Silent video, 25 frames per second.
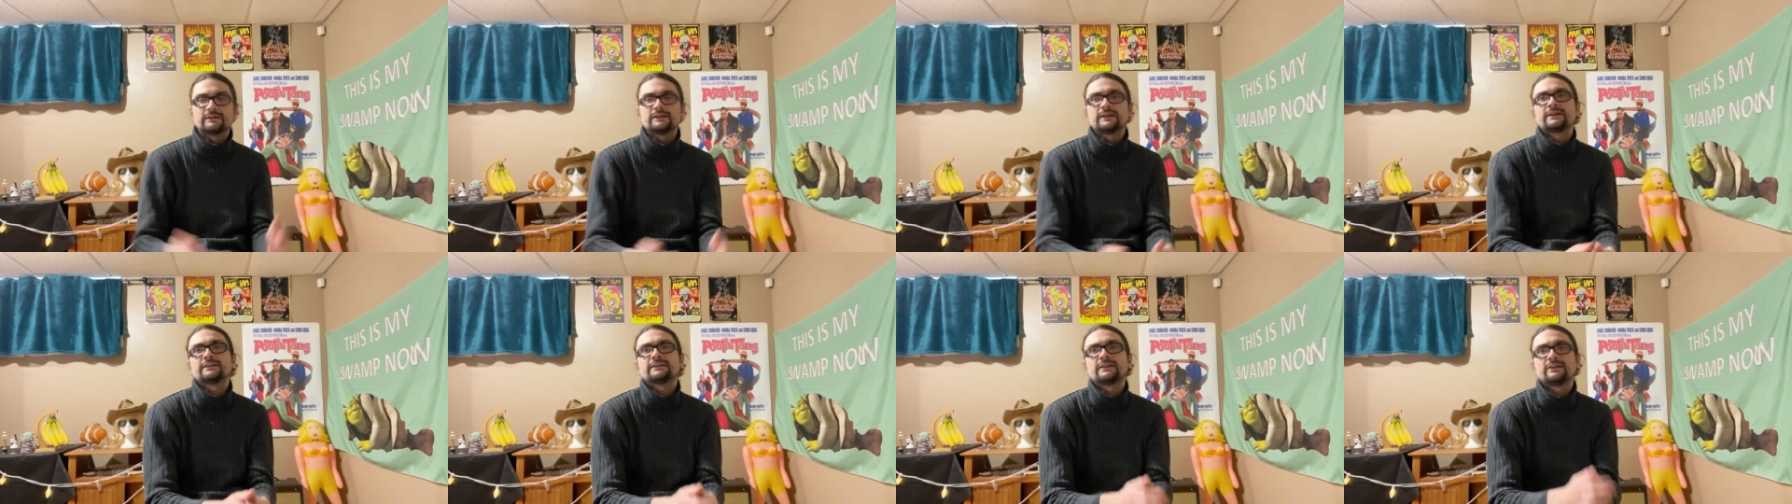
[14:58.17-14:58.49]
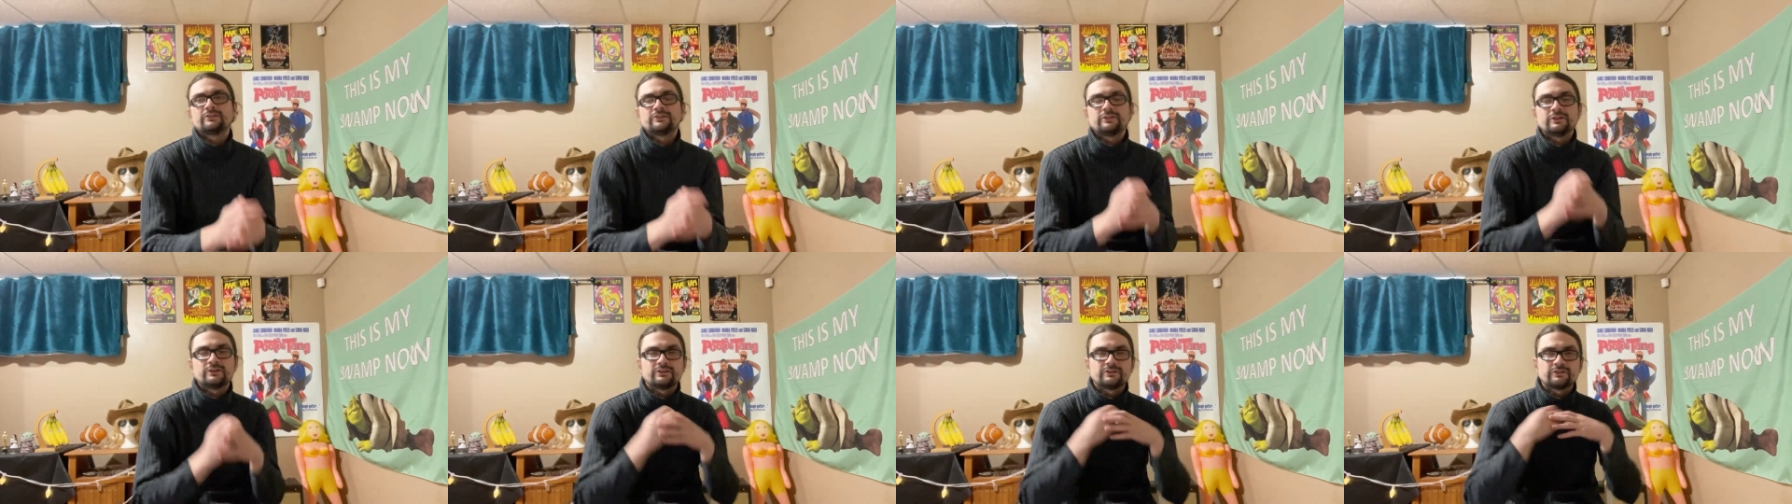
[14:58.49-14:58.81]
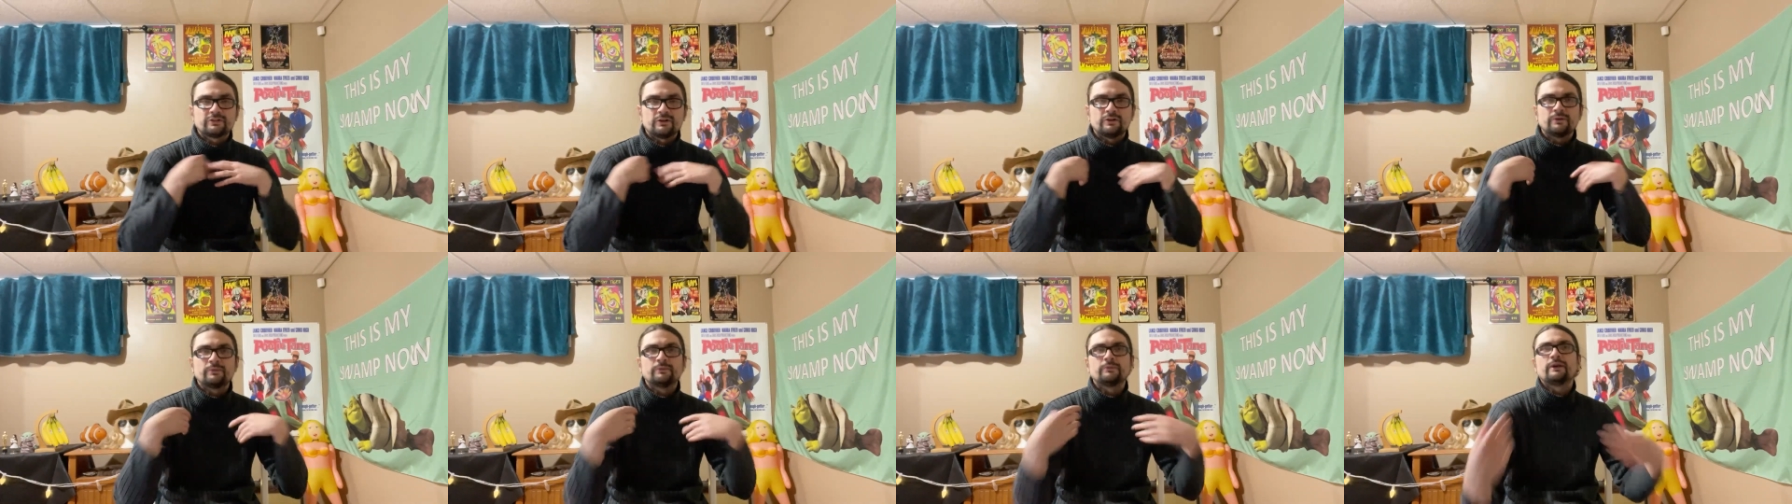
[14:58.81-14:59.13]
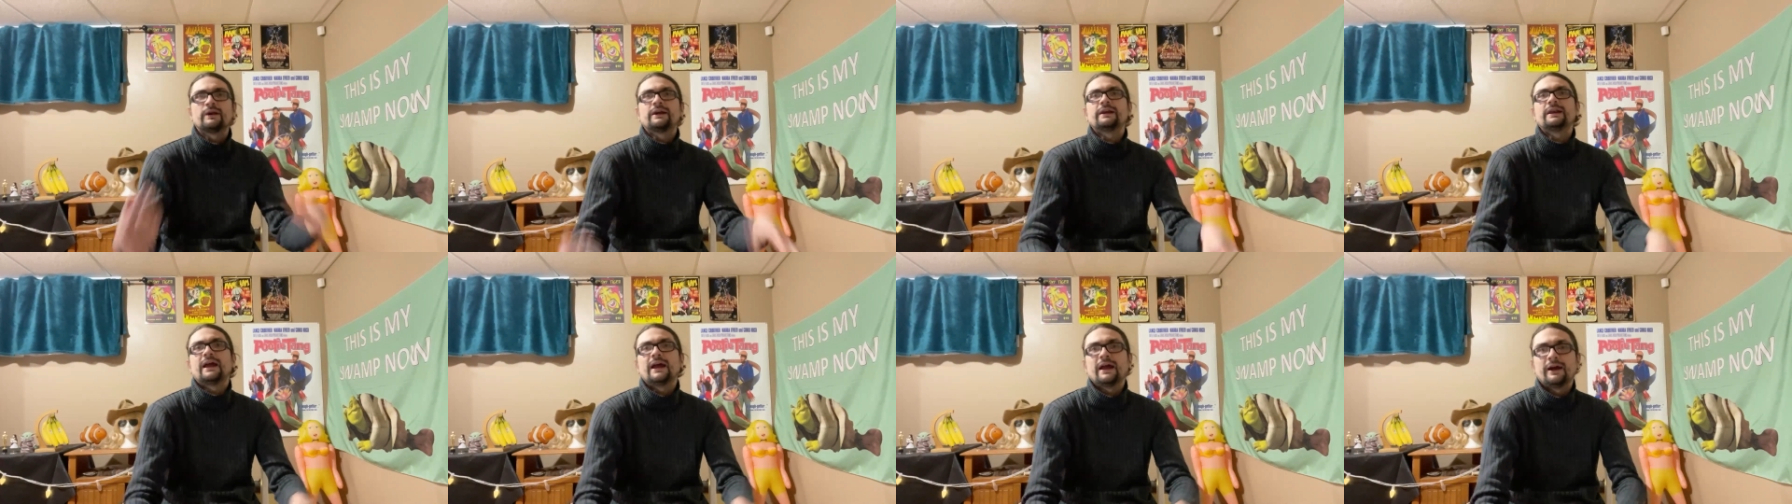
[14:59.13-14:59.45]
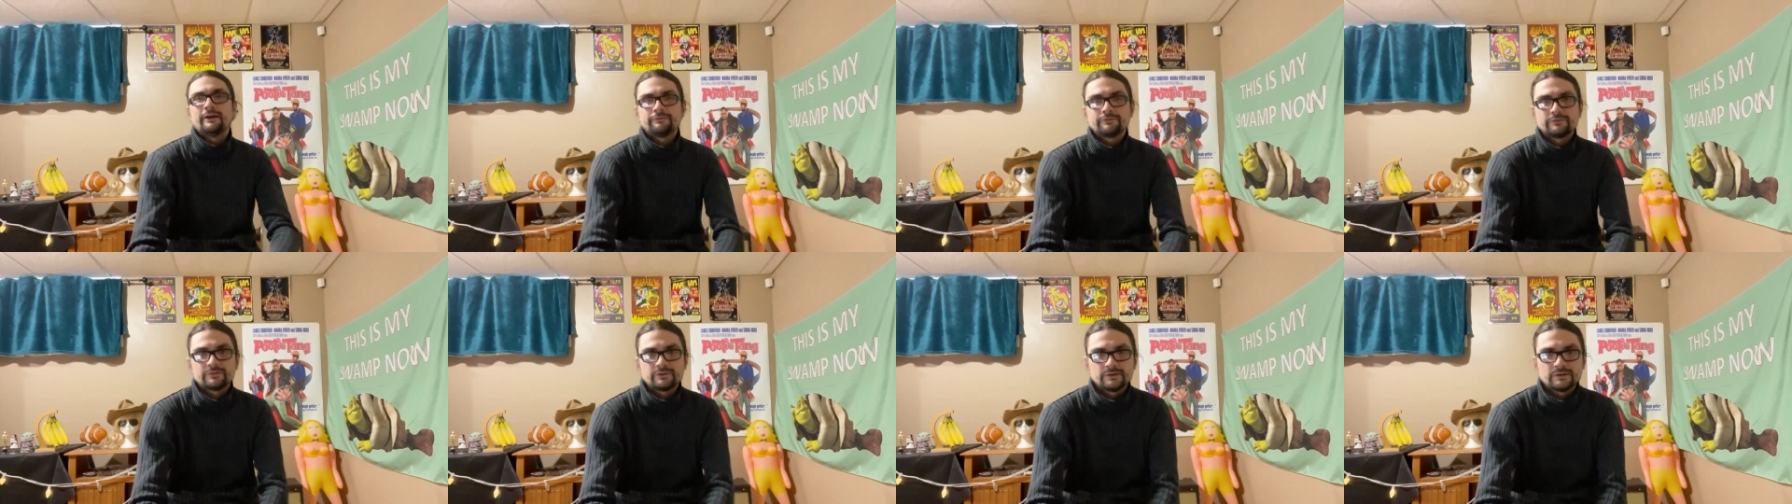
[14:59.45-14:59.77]
Like they should have shown him right
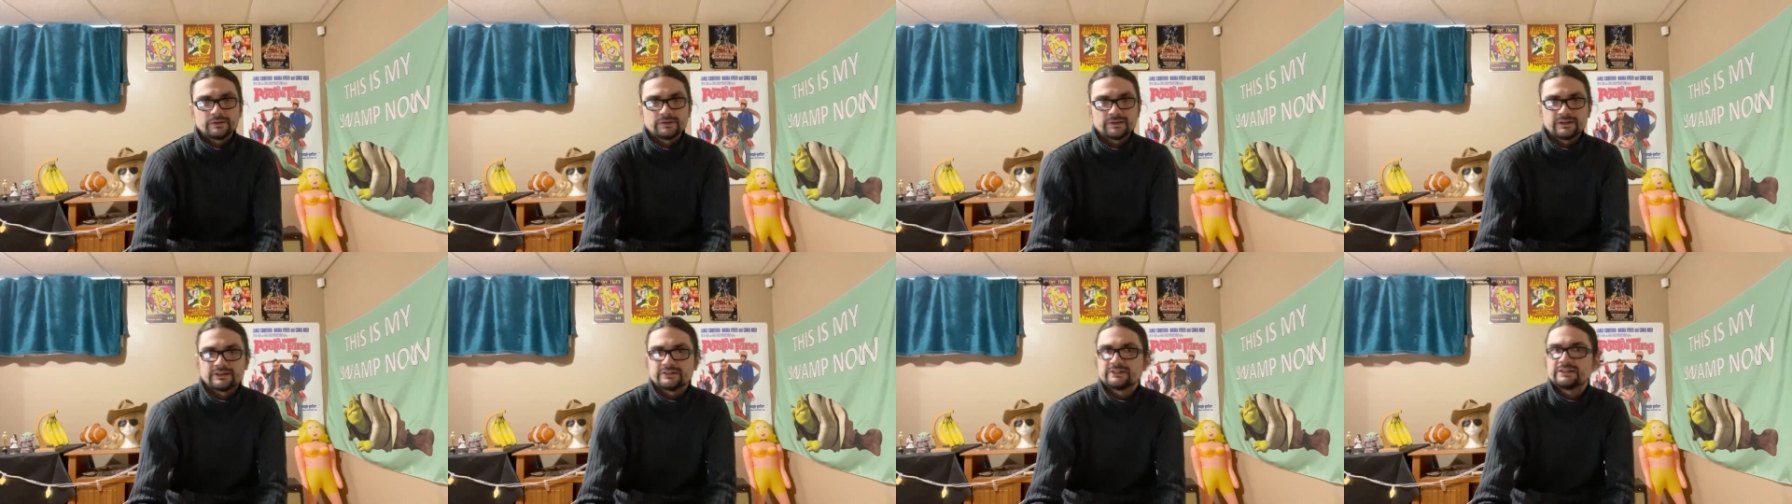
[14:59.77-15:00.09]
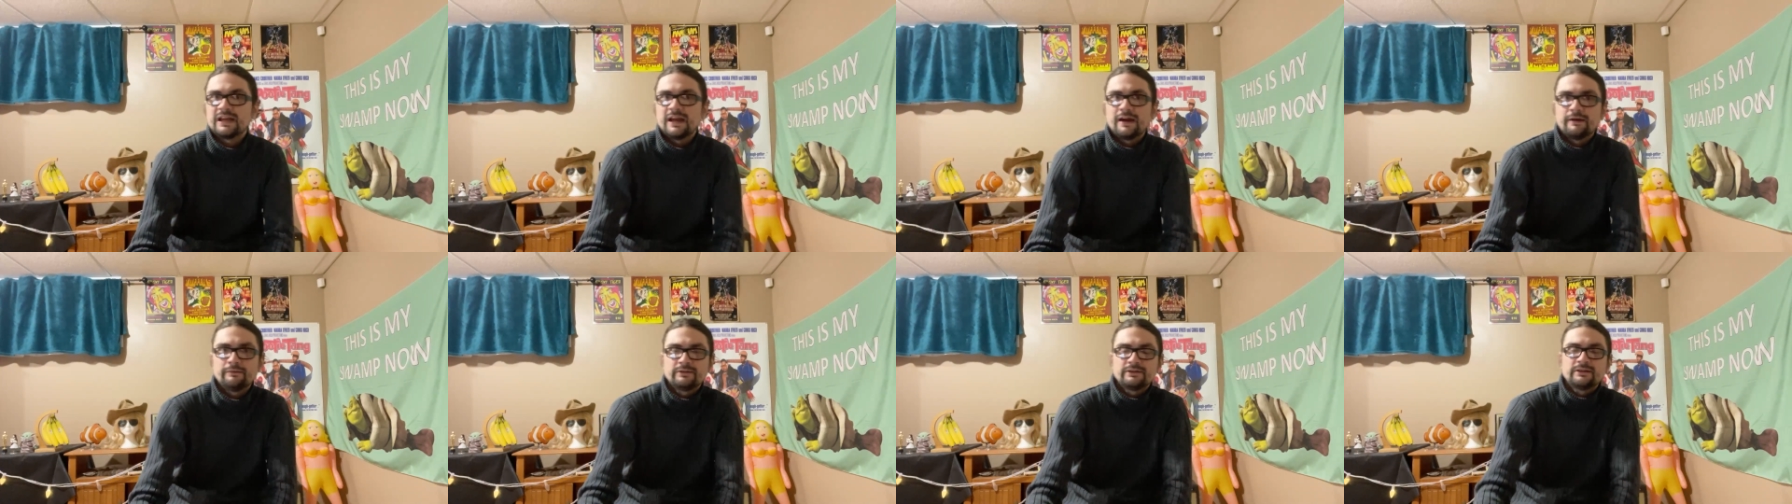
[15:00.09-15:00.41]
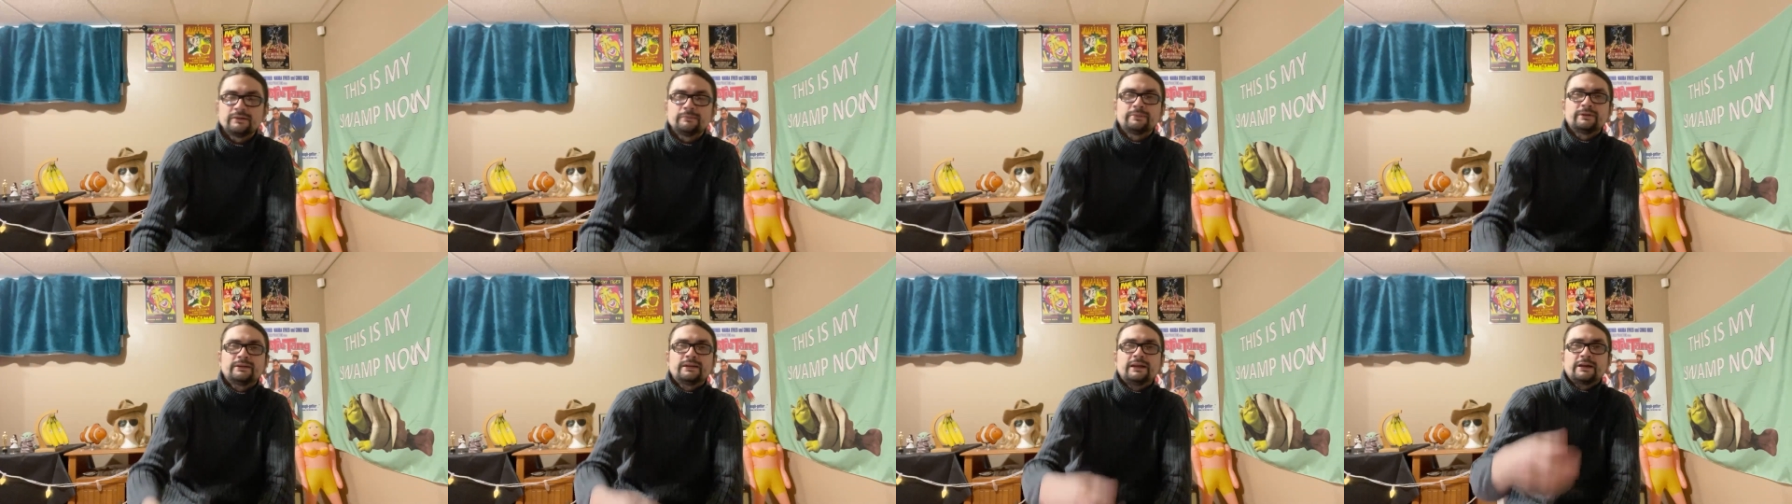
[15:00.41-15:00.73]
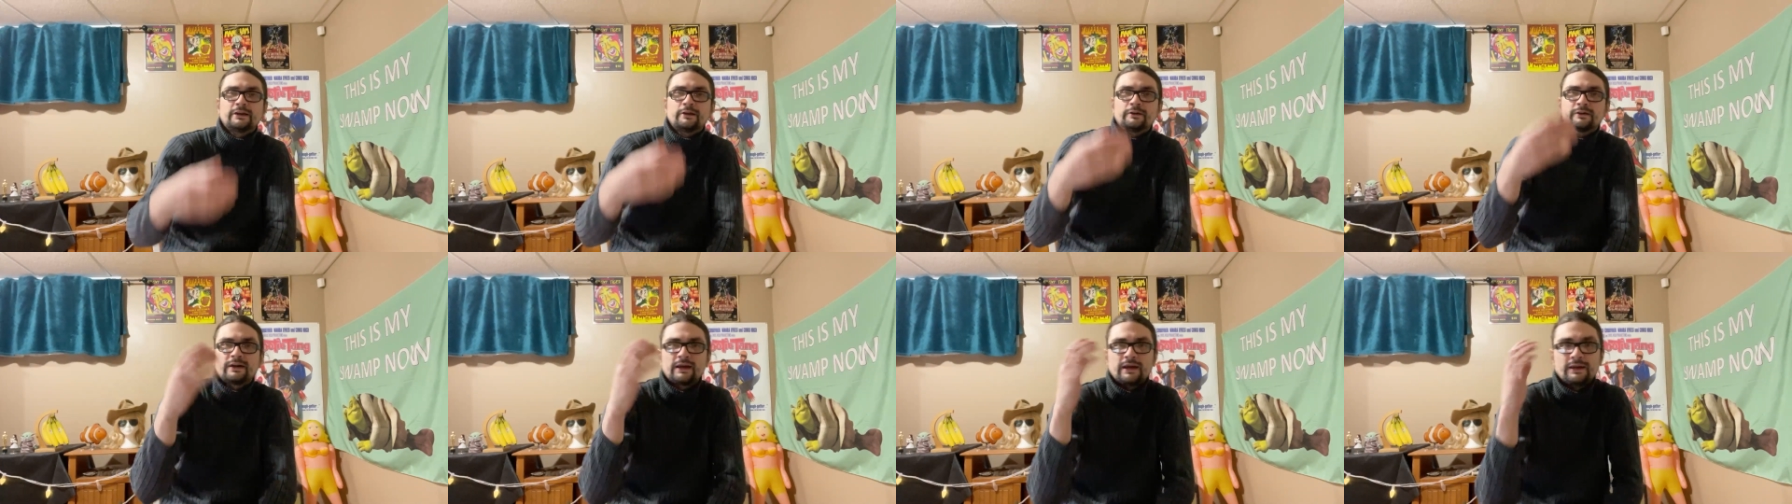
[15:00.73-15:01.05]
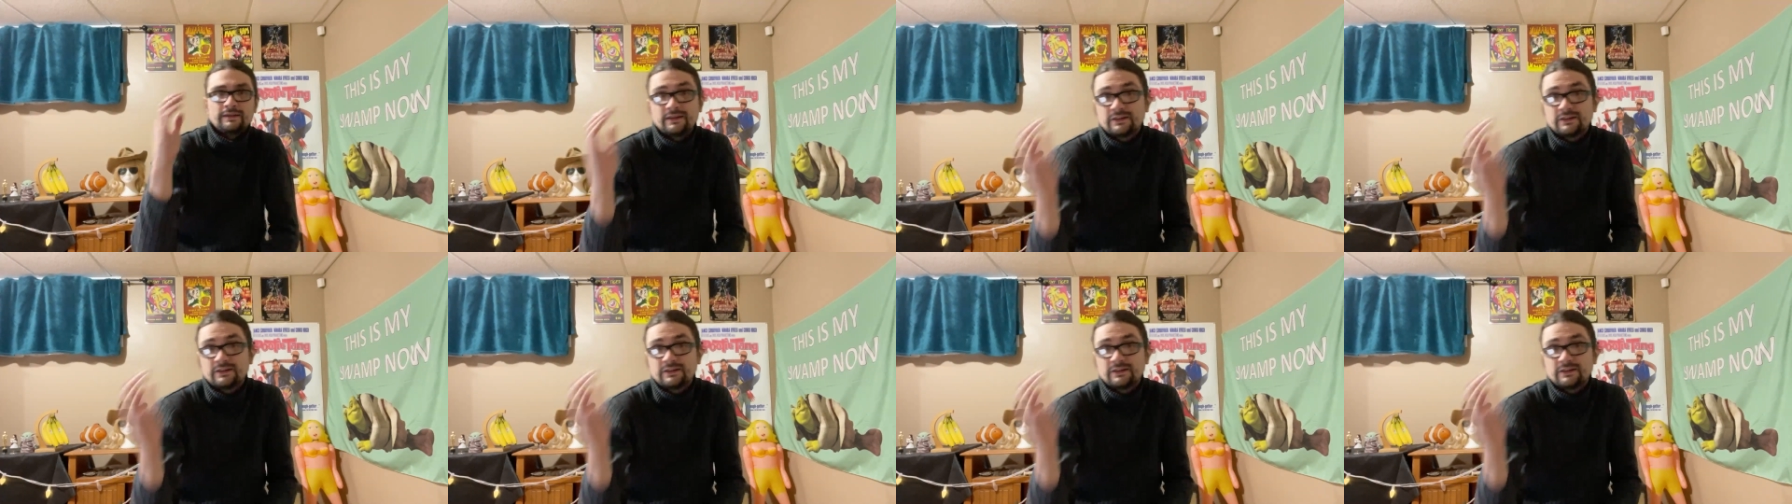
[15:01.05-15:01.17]
after the stabbing and been like, okay,